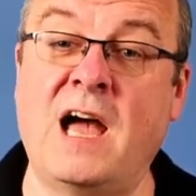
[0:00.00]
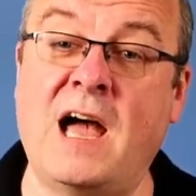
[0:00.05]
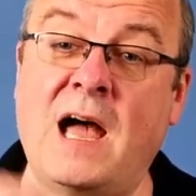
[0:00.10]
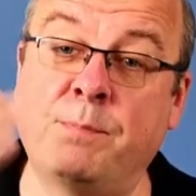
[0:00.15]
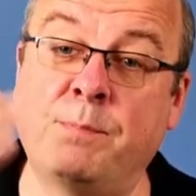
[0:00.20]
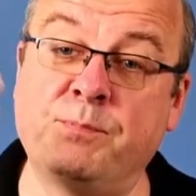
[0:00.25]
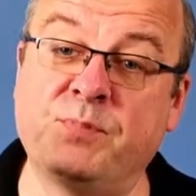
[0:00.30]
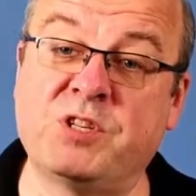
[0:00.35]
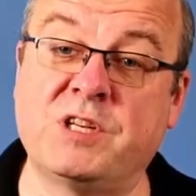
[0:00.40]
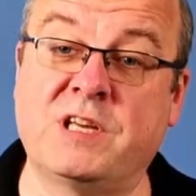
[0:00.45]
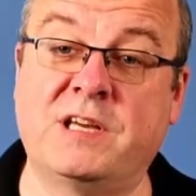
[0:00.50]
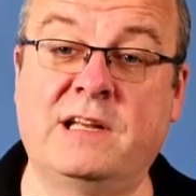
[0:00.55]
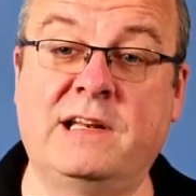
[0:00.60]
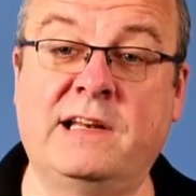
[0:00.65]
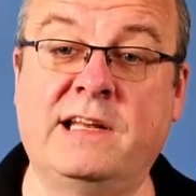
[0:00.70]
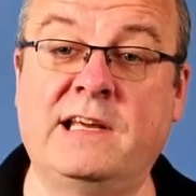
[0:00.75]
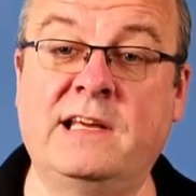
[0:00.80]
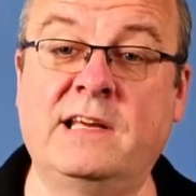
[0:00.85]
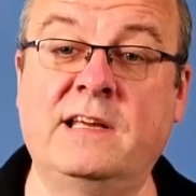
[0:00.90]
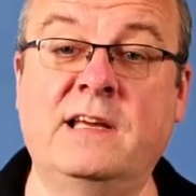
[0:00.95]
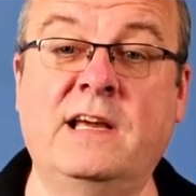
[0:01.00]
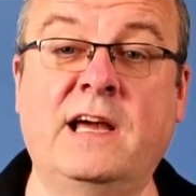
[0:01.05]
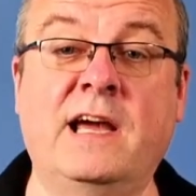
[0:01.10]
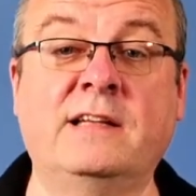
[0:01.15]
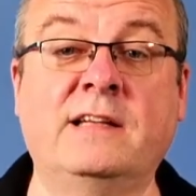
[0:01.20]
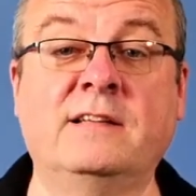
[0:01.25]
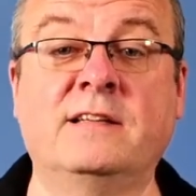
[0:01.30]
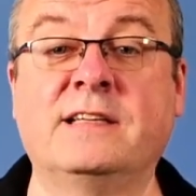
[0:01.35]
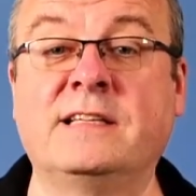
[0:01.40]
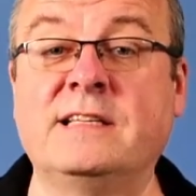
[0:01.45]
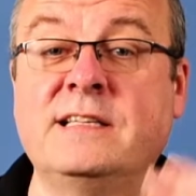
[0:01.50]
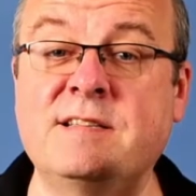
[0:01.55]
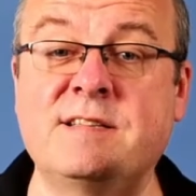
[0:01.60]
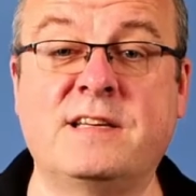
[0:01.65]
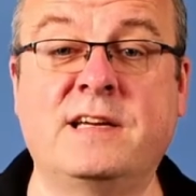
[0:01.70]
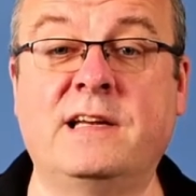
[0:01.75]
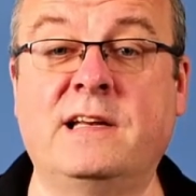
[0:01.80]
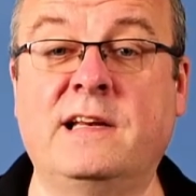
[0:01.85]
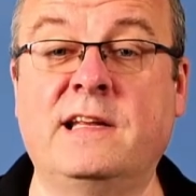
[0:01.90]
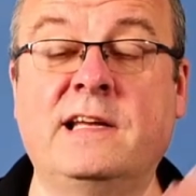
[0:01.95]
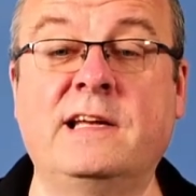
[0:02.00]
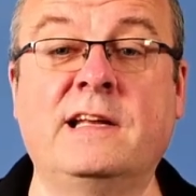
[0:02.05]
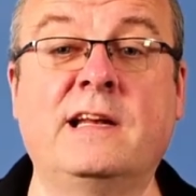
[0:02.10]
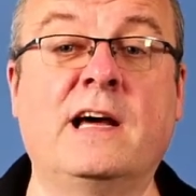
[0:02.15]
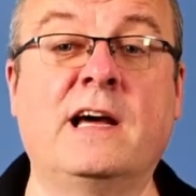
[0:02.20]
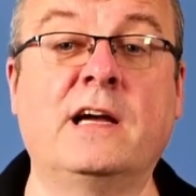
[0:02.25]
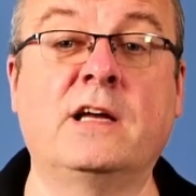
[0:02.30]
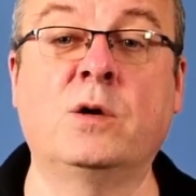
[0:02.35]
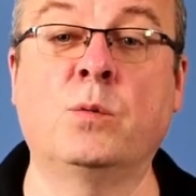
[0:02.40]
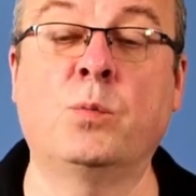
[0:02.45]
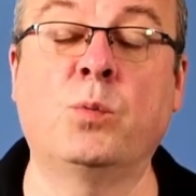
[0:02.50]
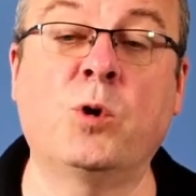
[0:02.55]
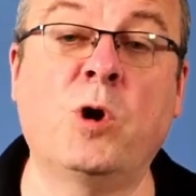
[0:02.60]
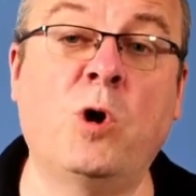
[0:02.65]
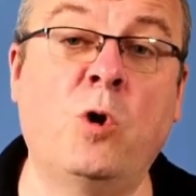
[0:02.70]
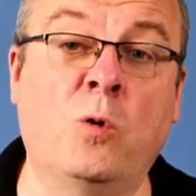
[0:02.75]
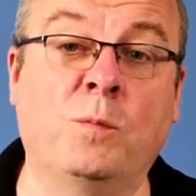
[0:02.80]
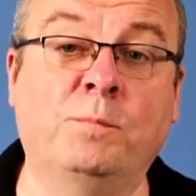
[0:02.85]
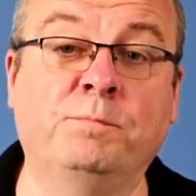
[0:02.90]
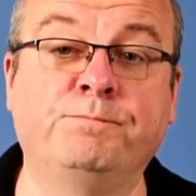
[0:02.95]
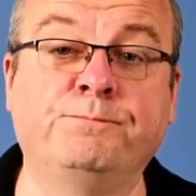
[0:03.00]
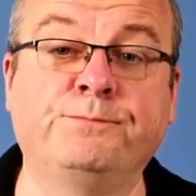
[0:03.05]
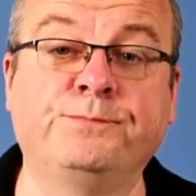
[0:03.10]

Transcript: Upskilling and reskilling like a pro.